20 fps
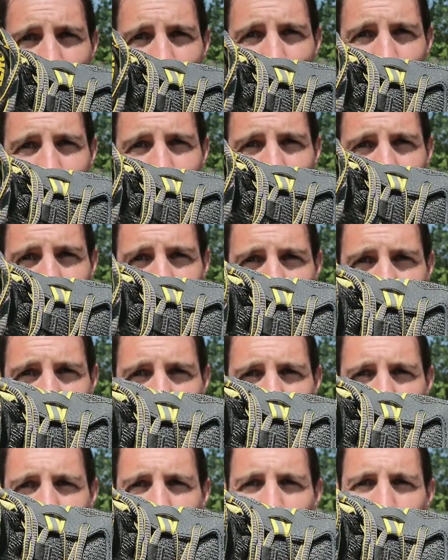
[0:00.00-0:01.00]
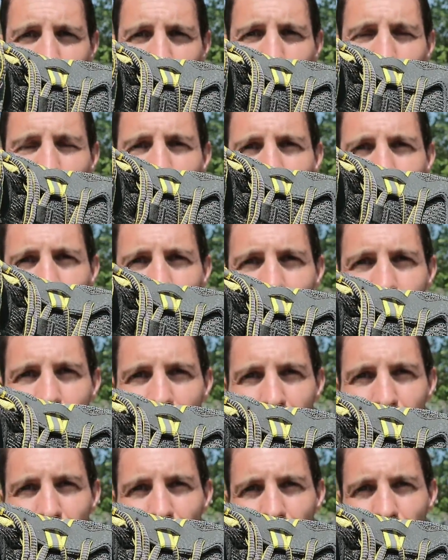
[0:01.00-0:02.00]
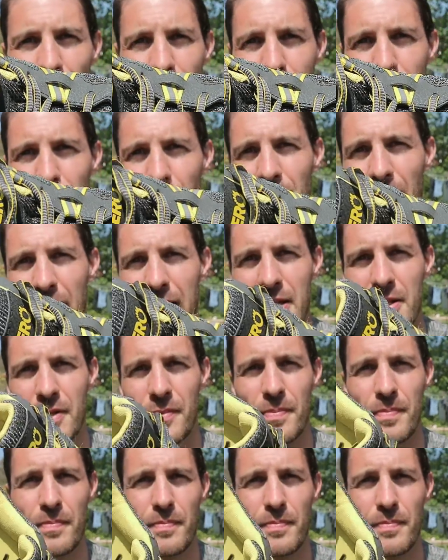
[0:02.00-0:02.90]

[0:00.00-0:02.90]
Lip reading: Fivefinger or a Merrell Vapor Glove, to put that into